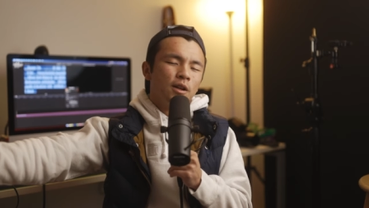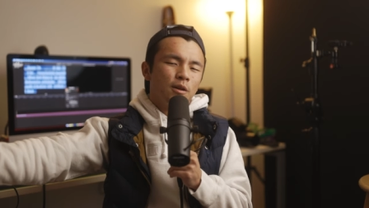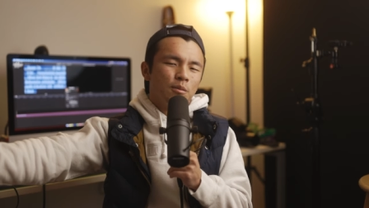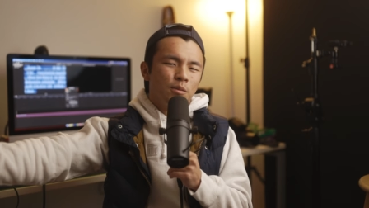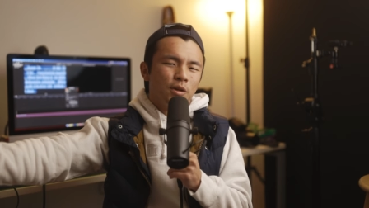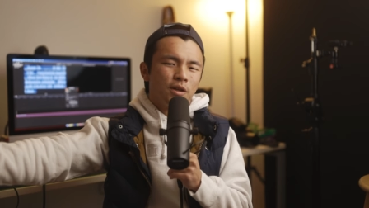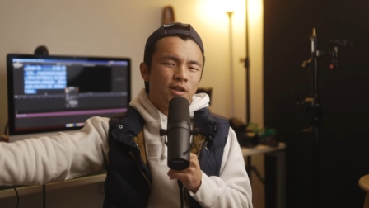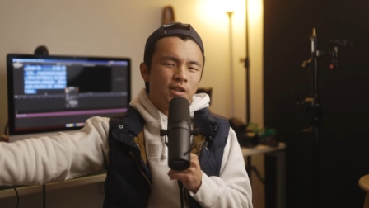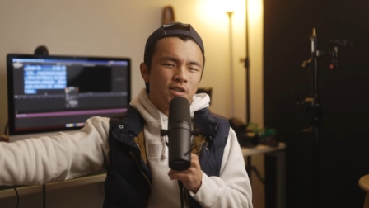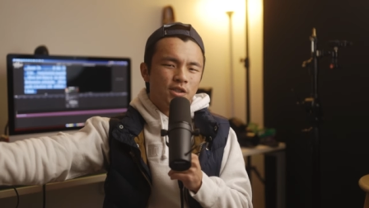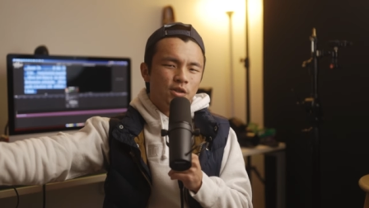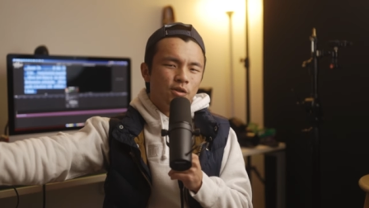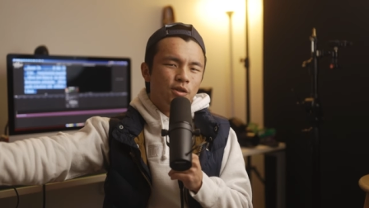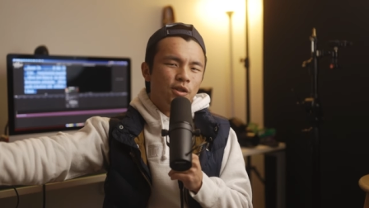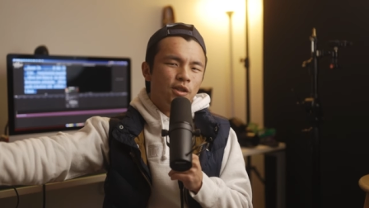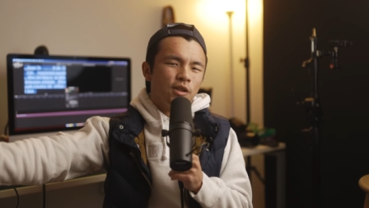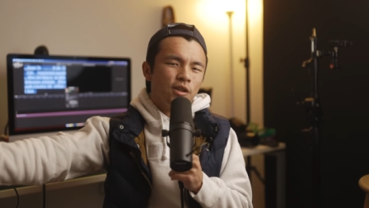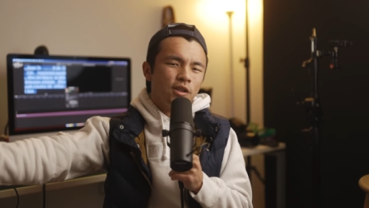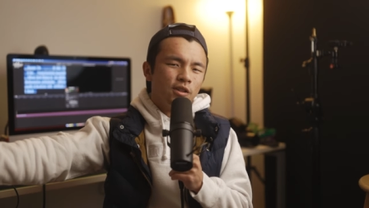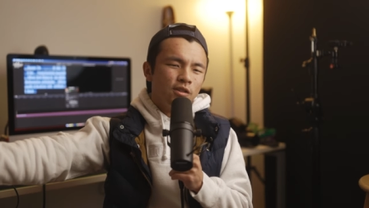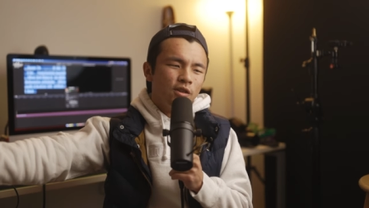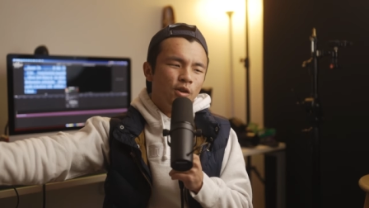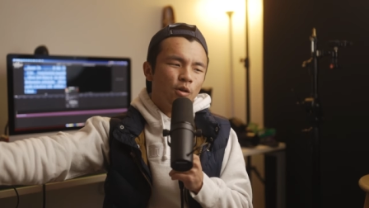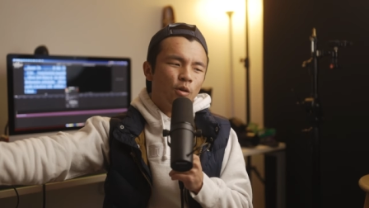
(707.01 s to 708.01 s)
because you
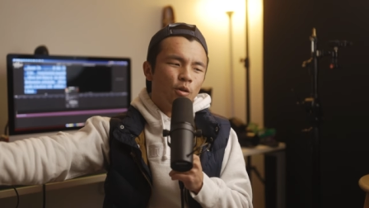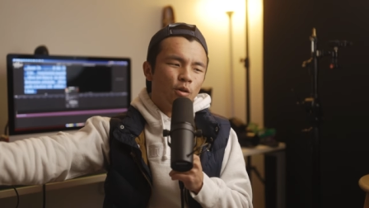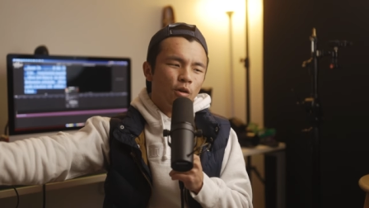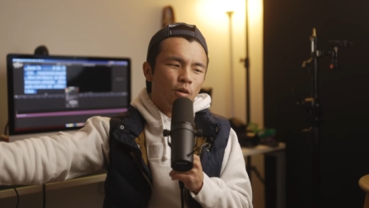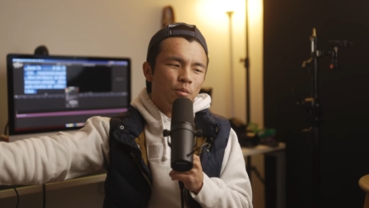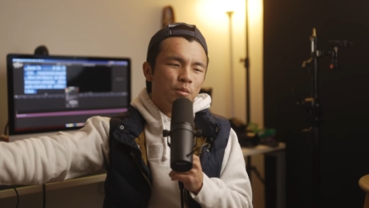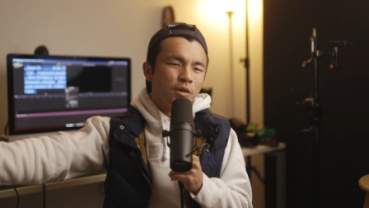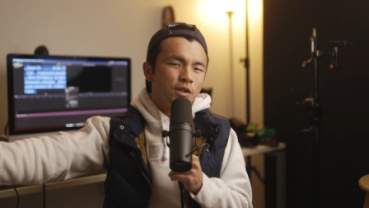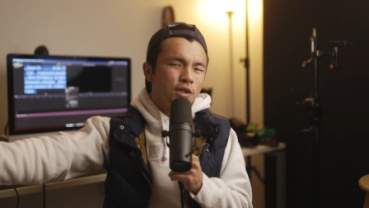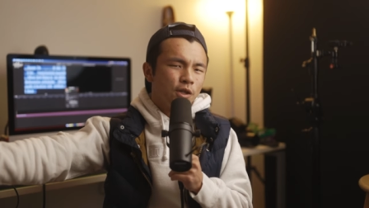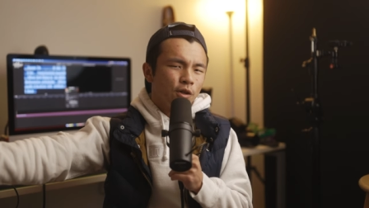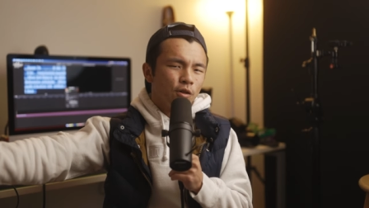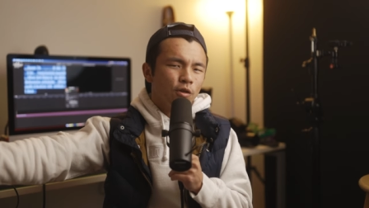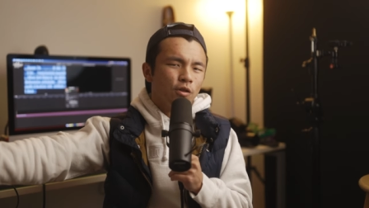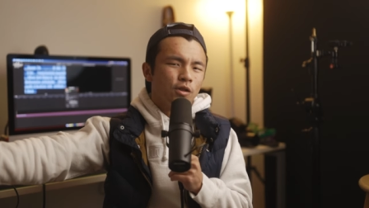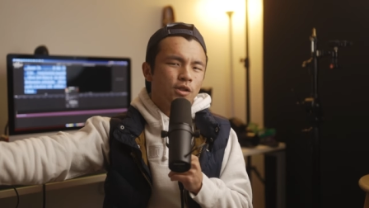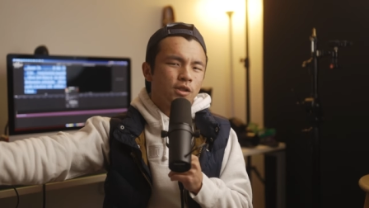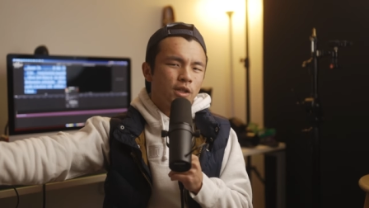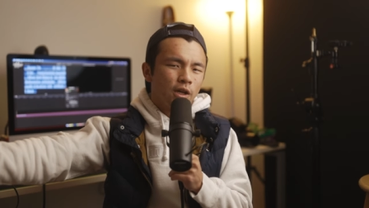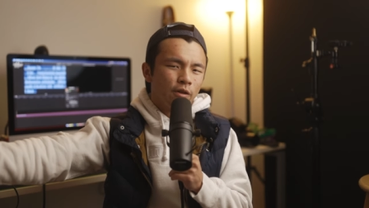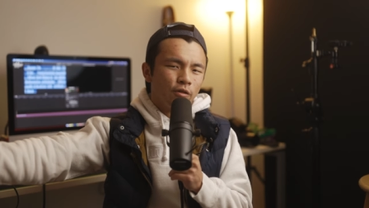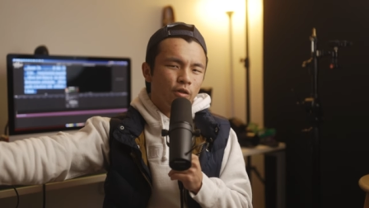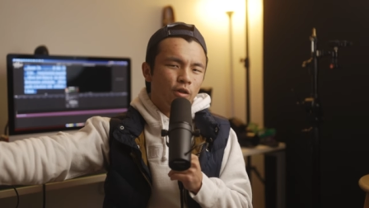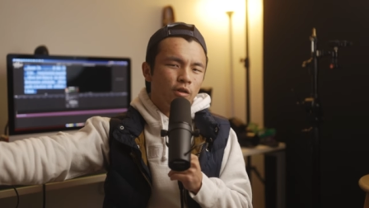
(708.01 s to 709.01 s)
need your materials
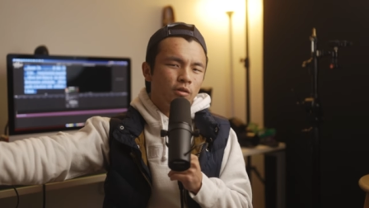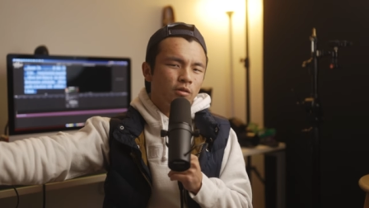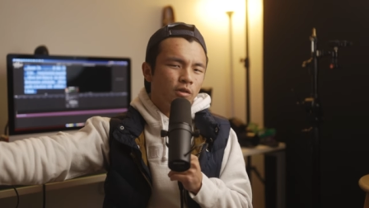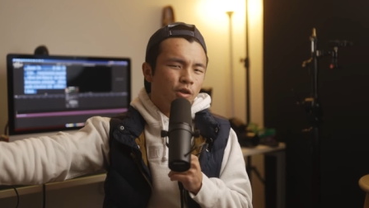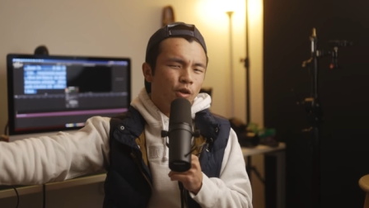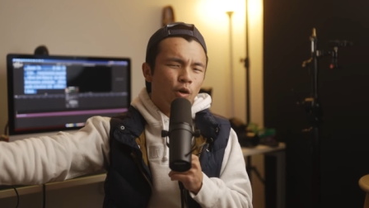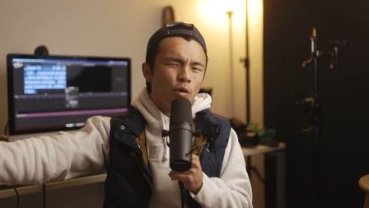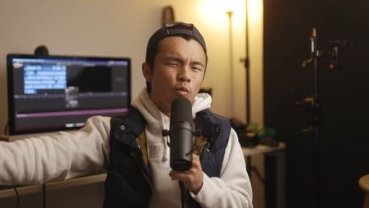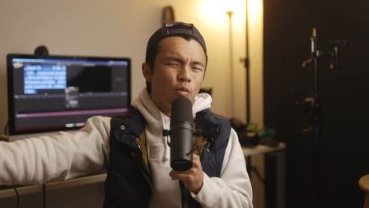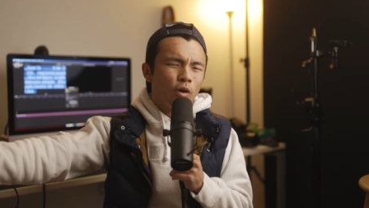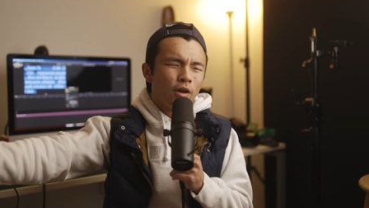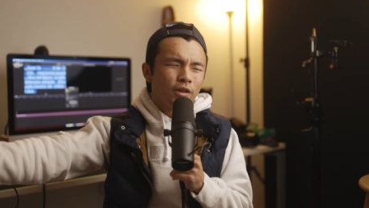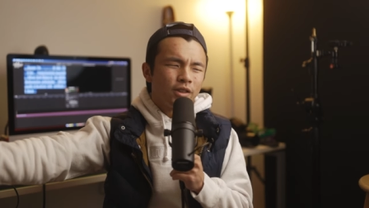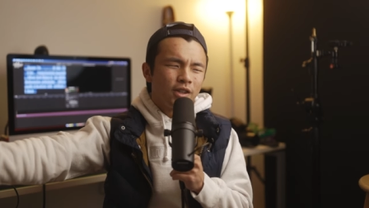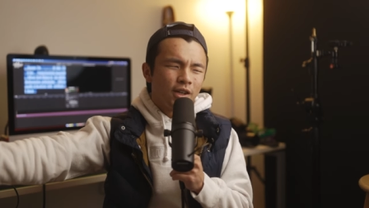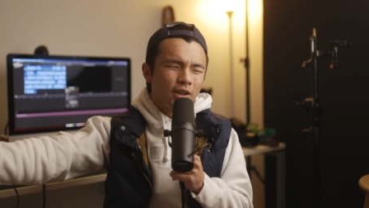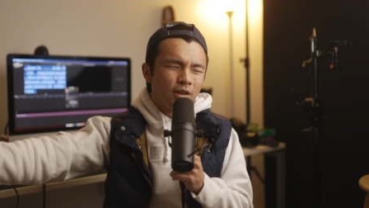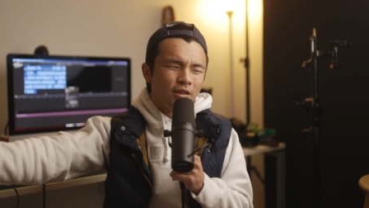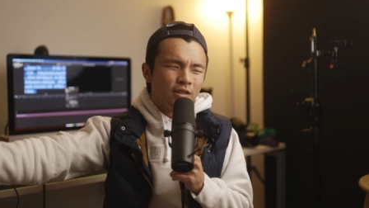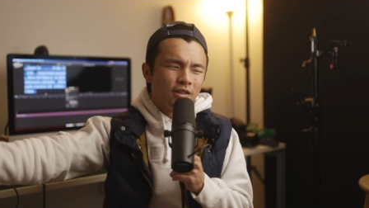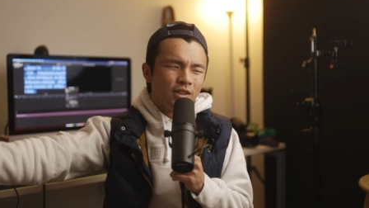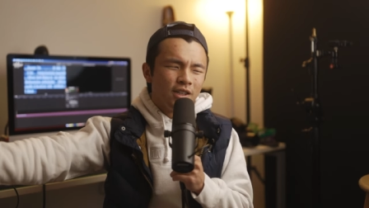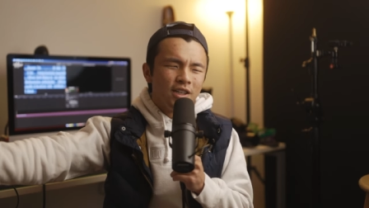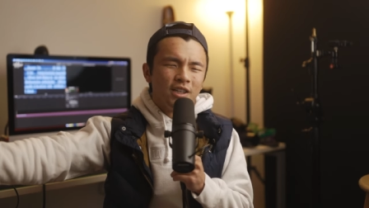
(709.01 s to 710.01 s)
covered. You don't want
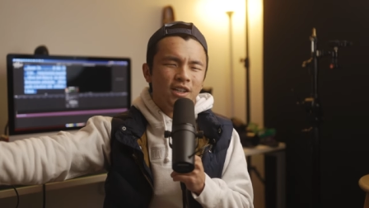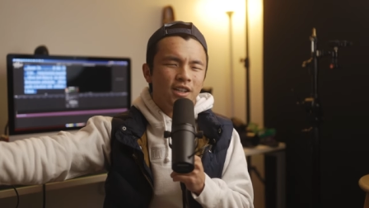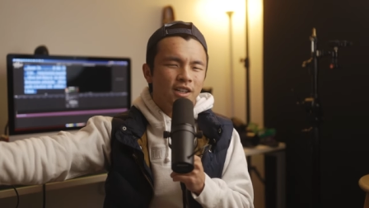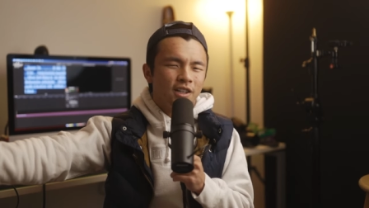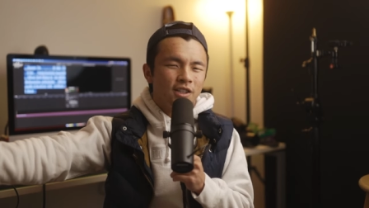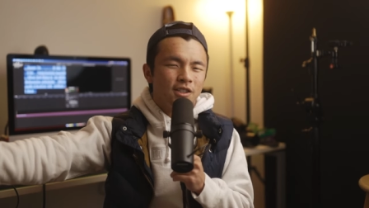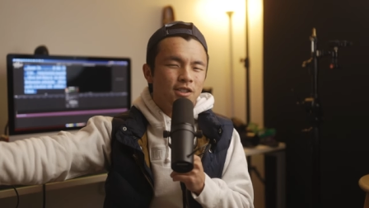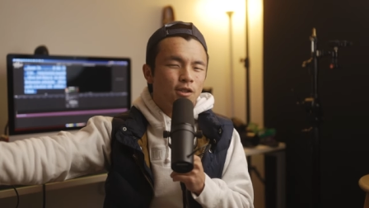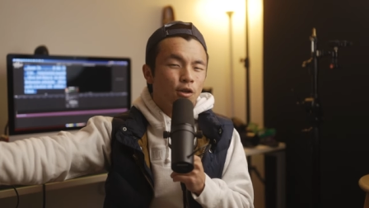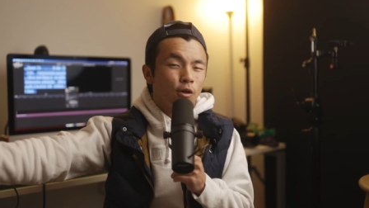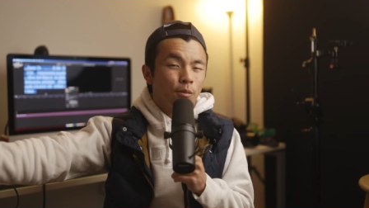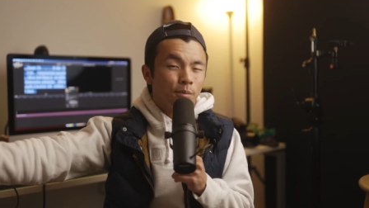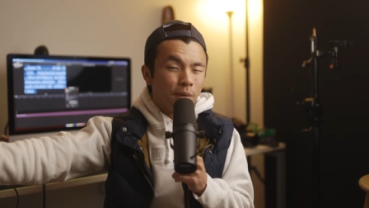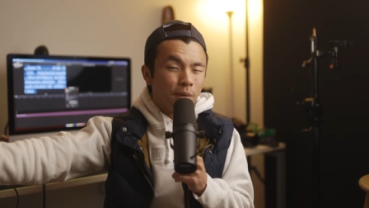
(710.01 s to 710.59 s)
that eating into your